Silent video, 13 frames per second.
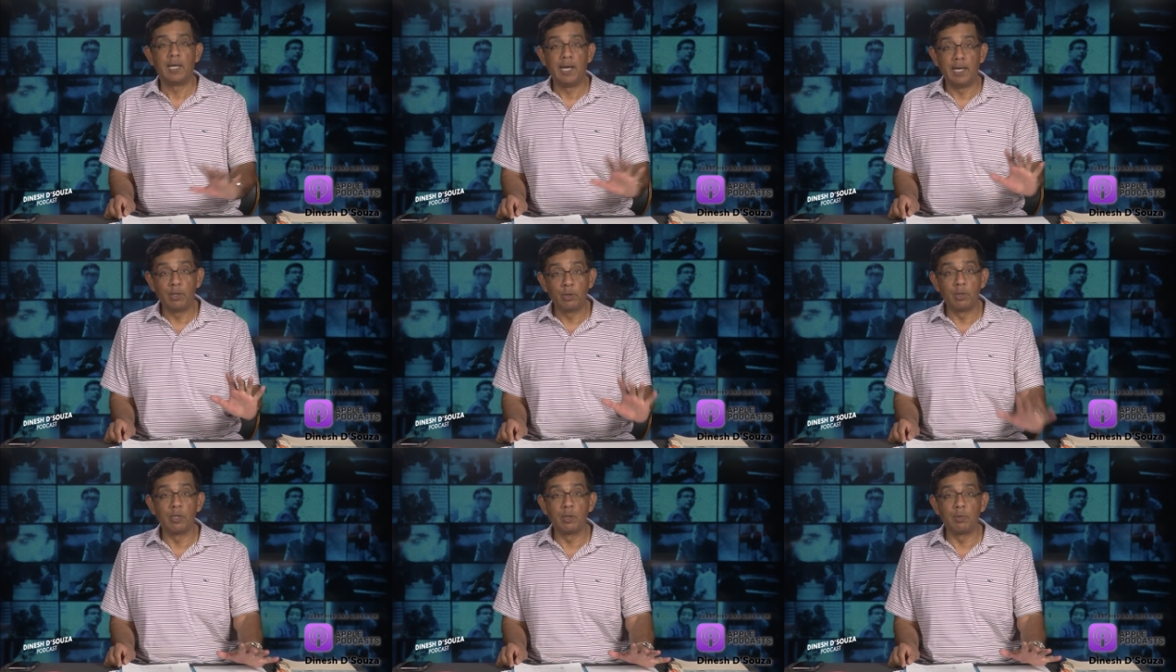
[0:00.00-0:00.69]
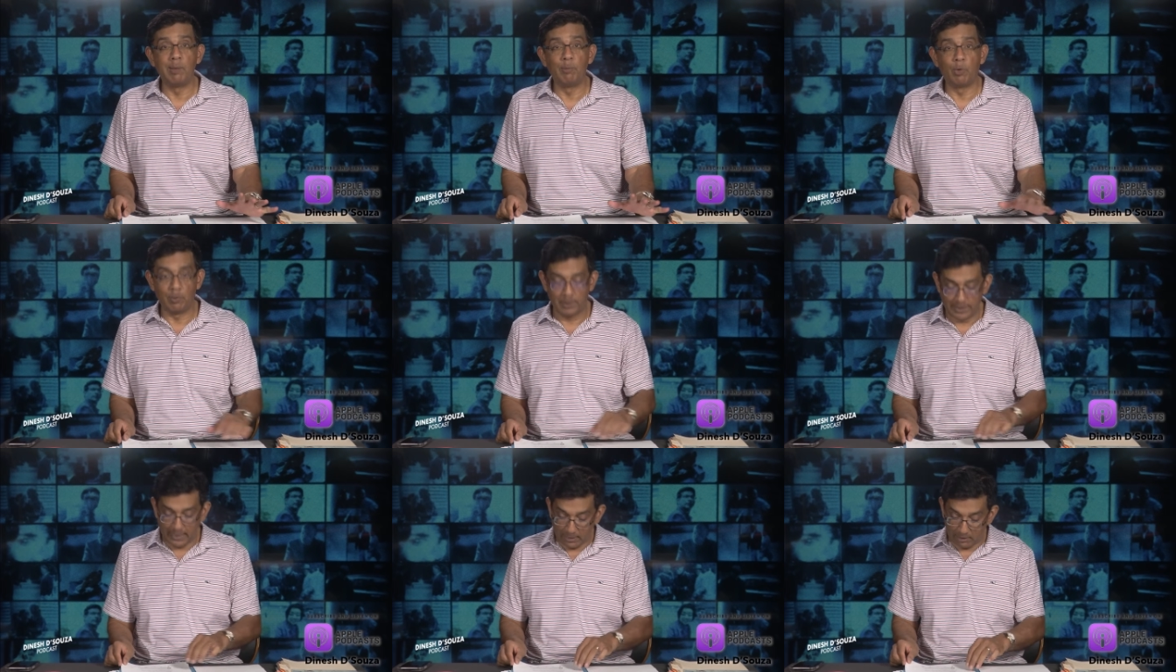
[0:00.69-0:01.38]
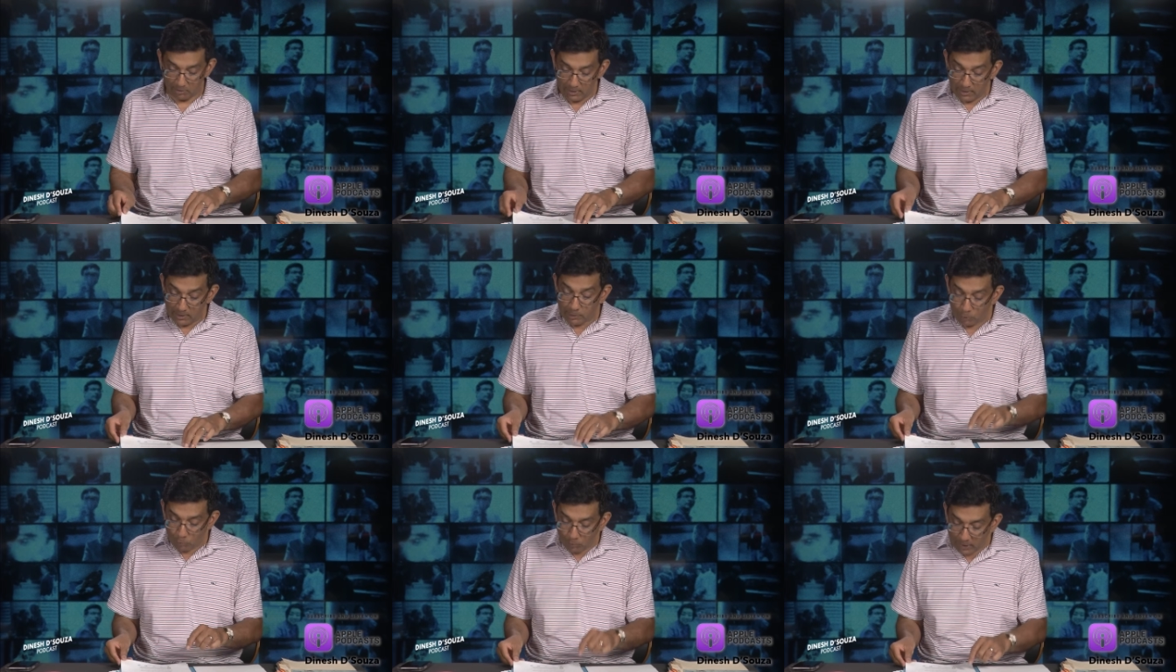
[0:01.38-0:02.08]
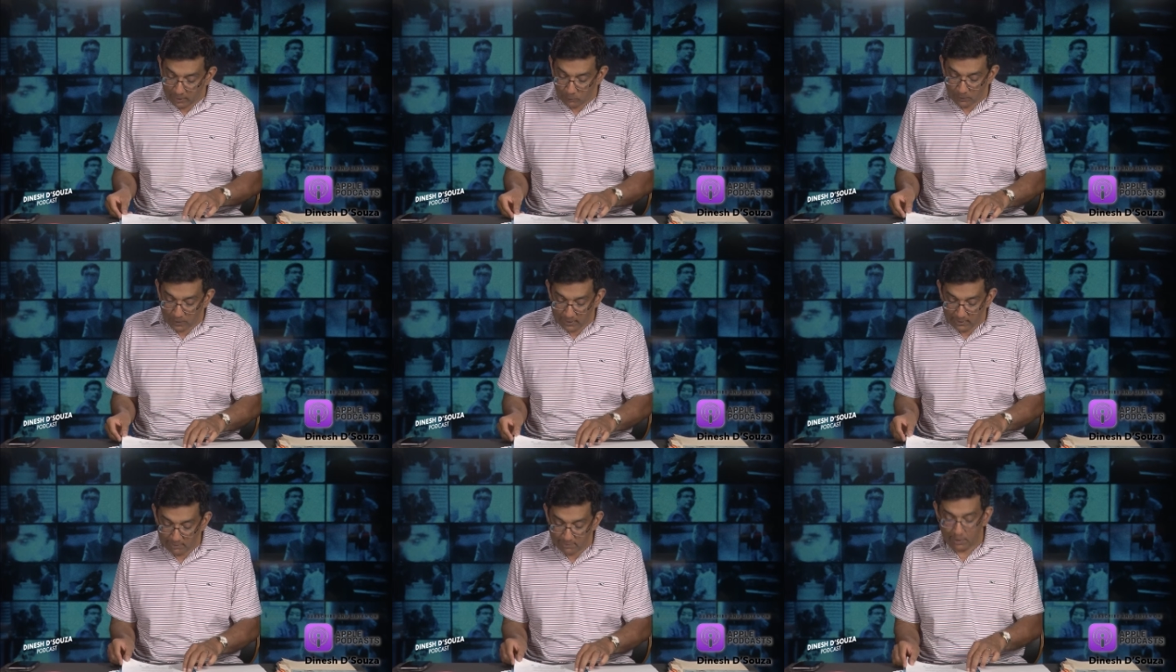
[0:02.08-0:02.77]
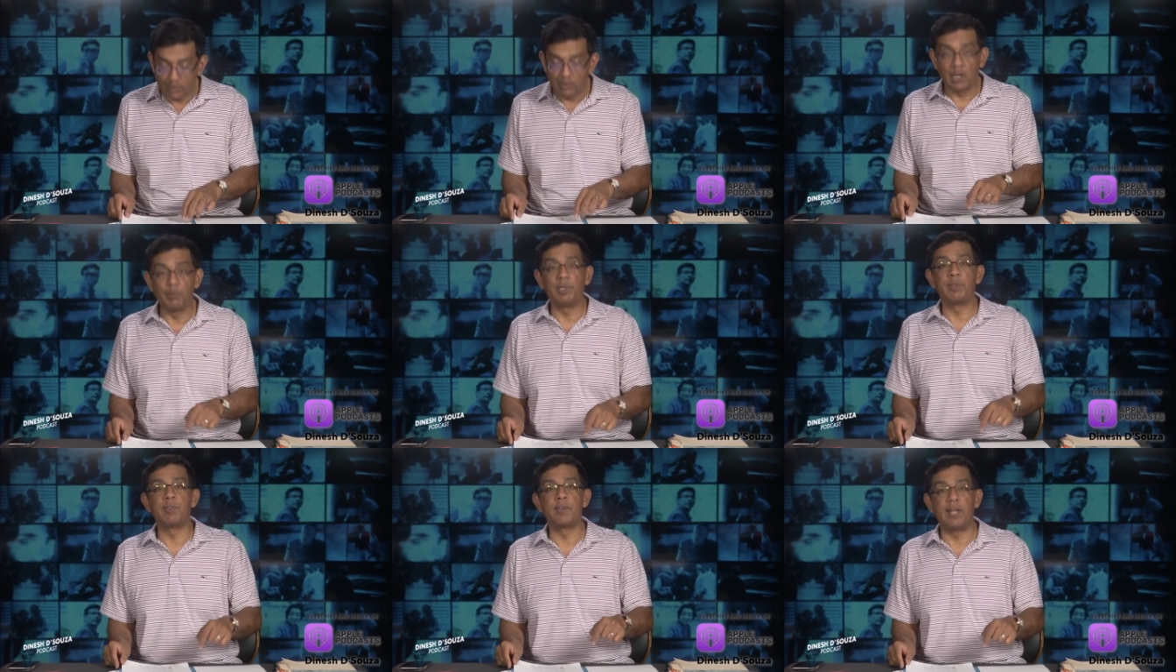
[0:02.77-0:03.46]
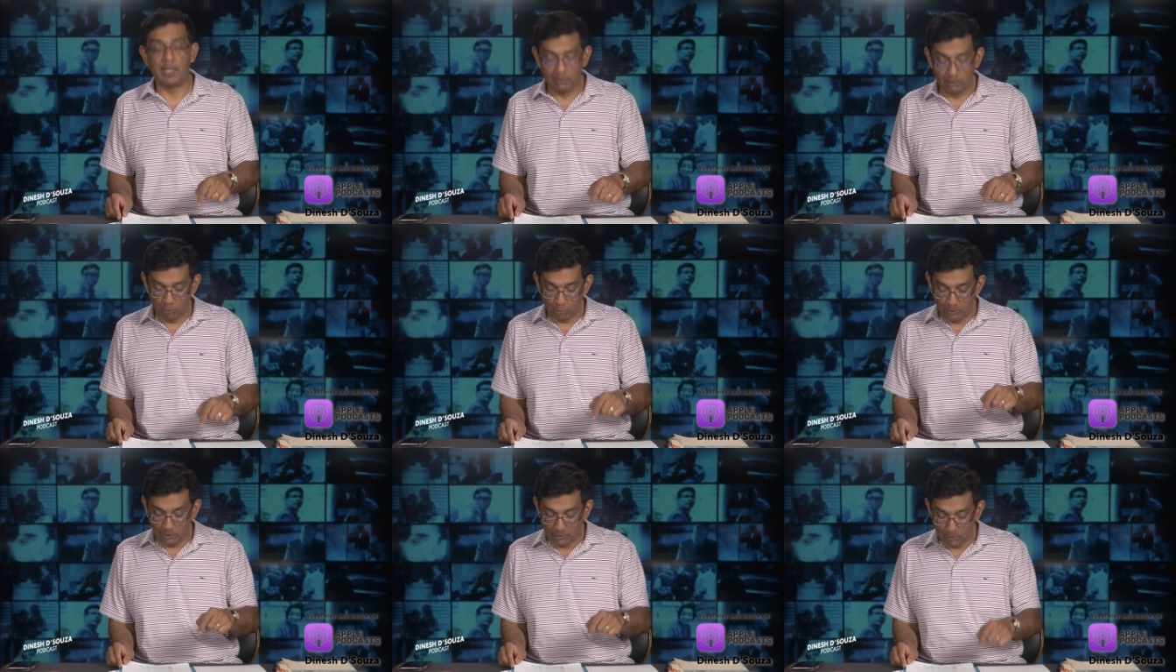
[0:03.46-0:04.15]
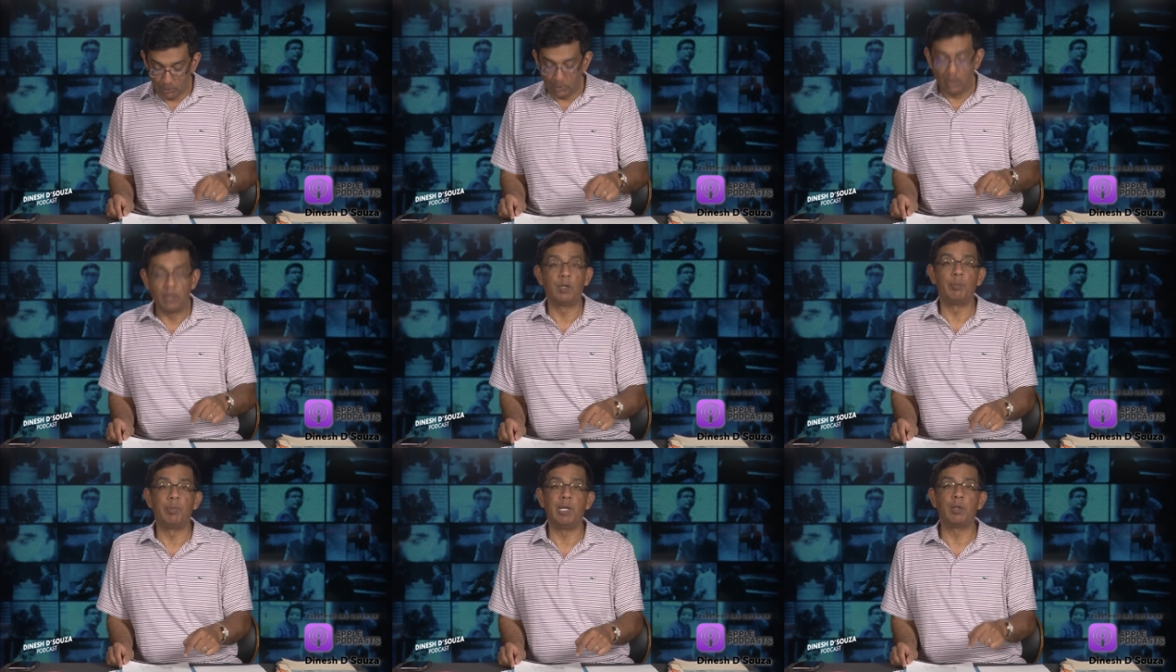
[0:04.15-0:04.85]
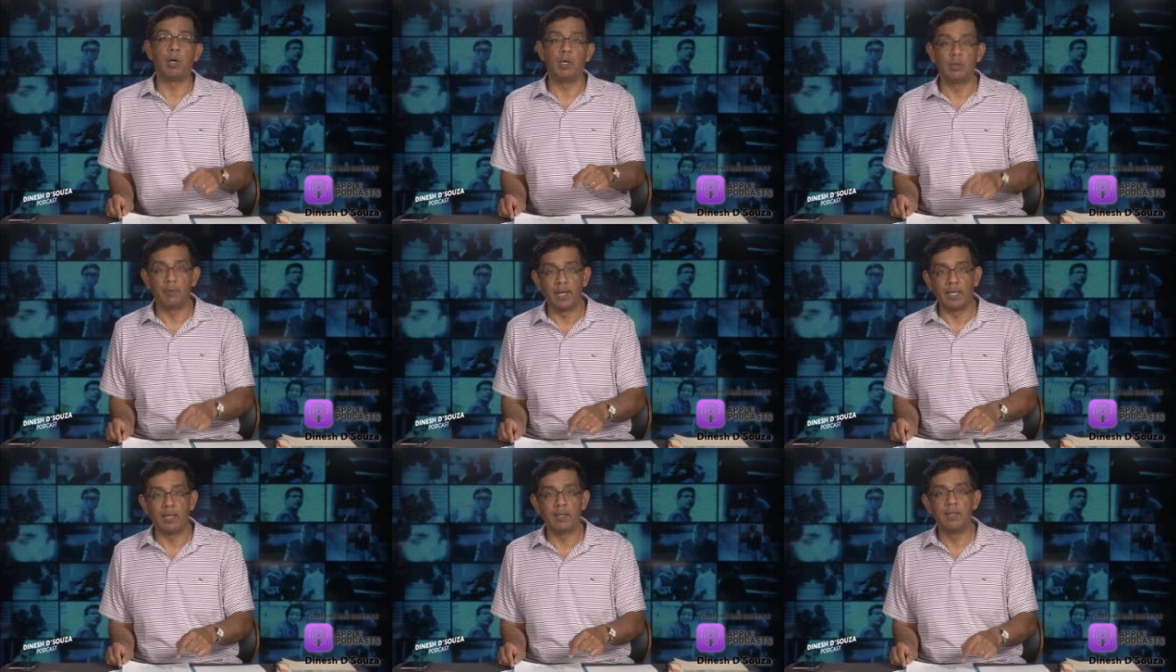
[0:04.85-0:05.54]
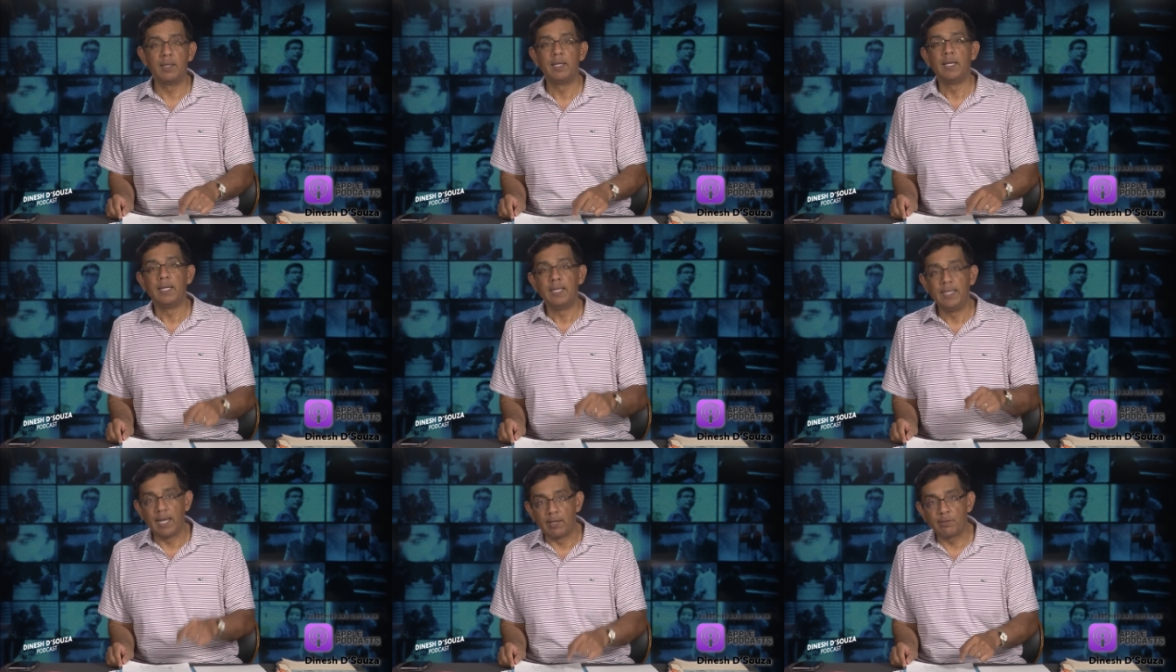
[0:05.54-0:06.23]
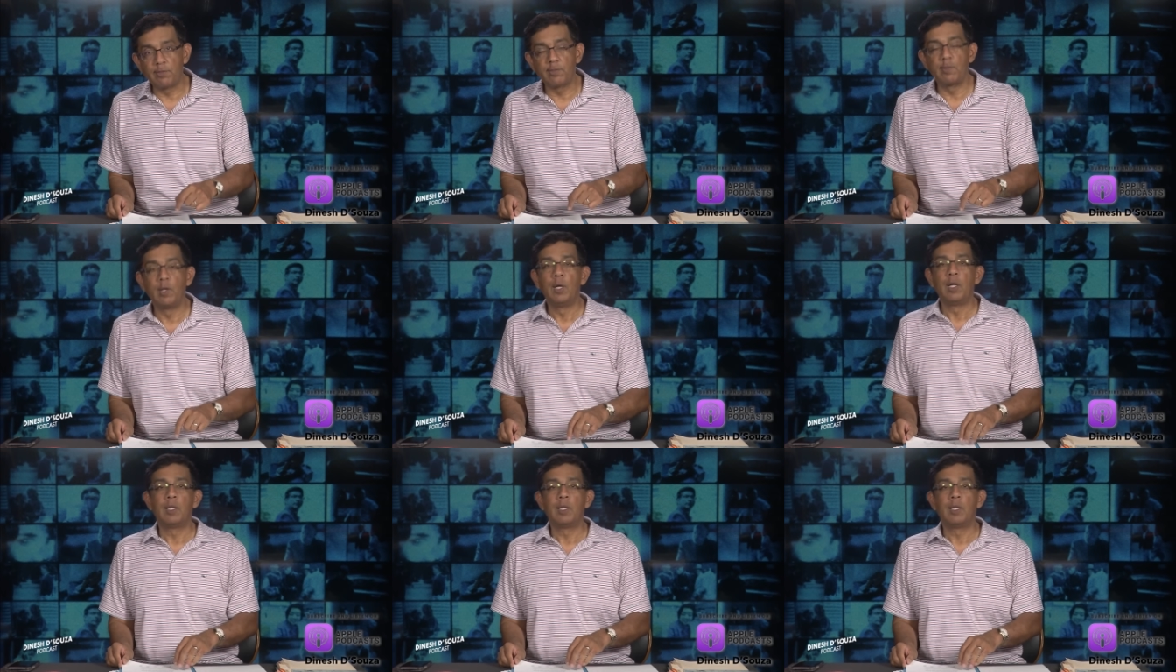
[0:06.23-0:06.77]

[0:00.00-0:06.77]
I couldn't agree more with that. The right one is that double standards will no longer be tolerated. Yes.